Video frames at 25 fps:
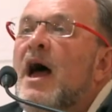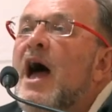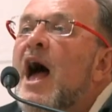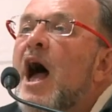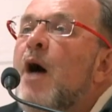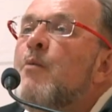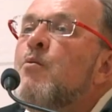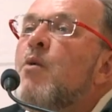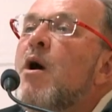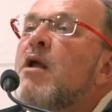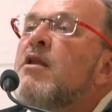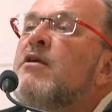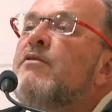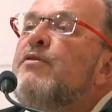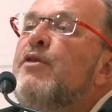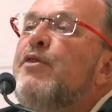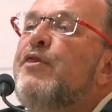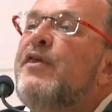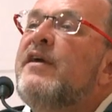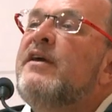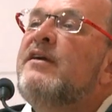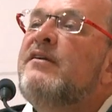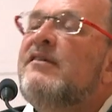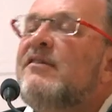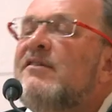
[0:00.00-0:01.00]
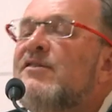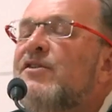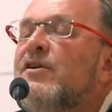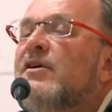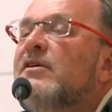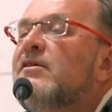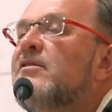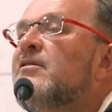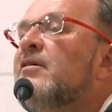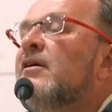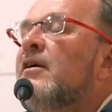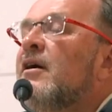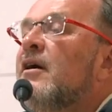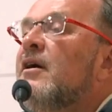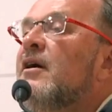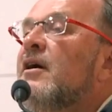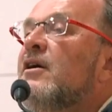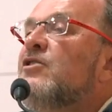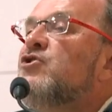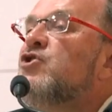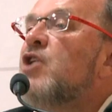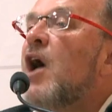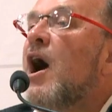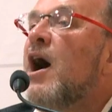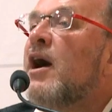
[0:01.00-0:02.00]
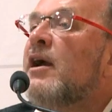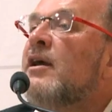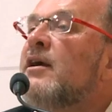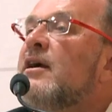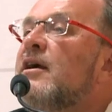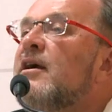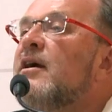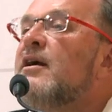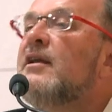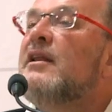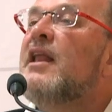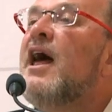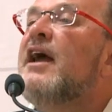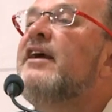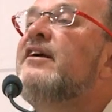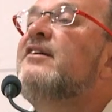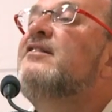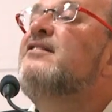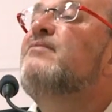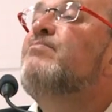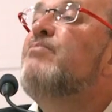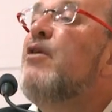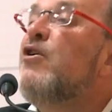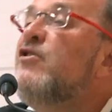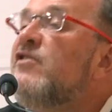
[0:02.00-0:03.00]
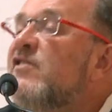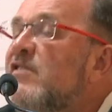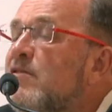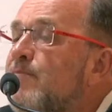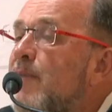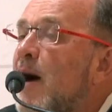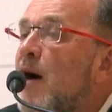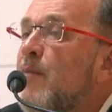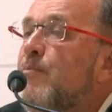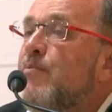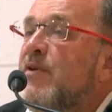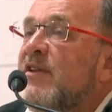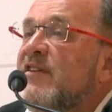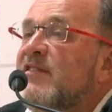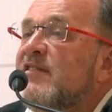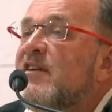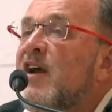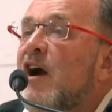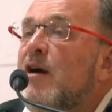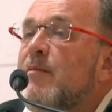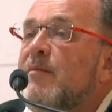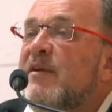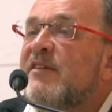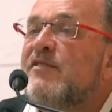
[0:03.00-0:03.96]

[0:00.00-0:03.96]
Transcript: And one of the things that Jahangir likes most about Prince Karim,